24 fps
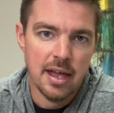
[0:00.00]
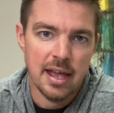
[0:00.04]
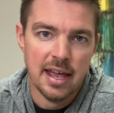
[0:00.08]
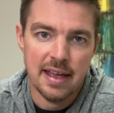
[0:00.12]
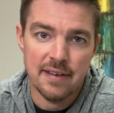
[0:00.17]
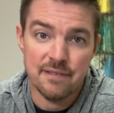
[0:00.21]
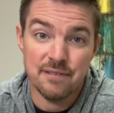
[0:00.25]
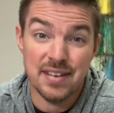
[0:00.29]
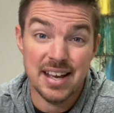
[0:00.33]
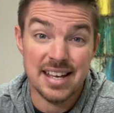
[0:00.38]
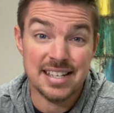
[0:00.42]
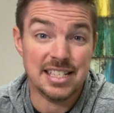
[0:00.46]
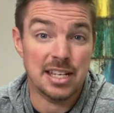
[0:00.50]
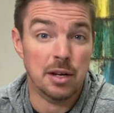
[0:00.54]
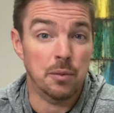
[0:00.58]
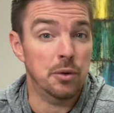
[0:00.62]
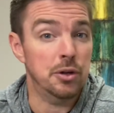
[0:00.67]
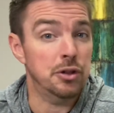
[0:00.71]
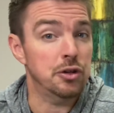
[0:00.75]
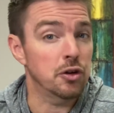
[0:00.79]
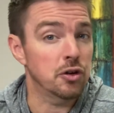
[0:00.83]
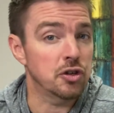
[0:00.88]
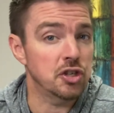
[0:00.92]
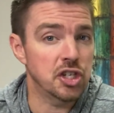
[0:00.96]
investing
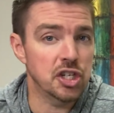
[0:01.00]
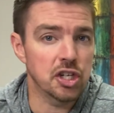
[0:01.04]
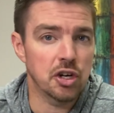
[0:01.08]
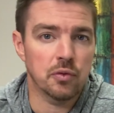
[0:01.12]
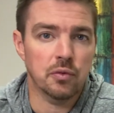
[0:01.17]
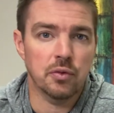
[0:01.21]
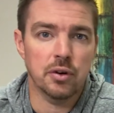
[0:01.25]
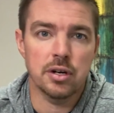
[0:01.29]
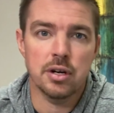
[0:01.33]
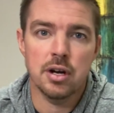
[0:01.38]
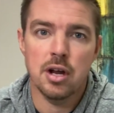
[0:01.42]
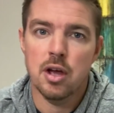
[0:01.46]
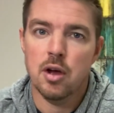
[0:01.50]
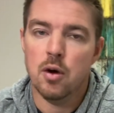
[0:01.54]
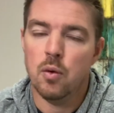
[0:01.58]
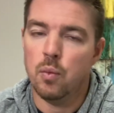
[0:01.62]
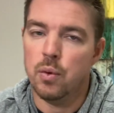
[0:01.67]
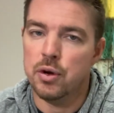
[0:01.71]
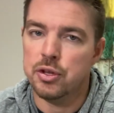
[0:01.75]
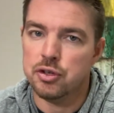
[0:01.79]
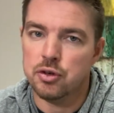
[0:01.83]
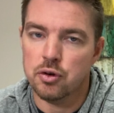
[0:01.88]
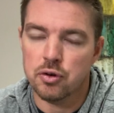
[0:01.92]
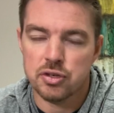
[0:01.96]
with your children,
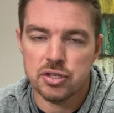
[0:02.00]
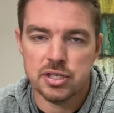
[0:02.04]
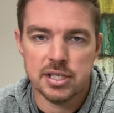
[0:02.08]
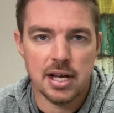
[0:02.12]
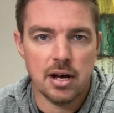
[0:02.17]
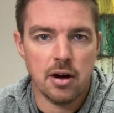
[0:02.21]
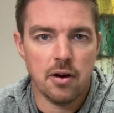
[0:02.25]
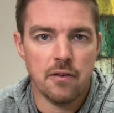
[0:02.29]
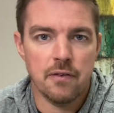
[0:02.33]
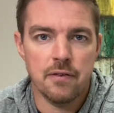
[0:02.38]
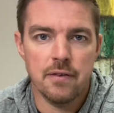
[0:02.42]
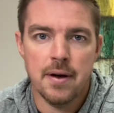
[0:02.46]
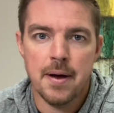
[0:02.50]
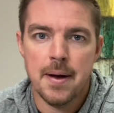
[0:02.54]
with yourself.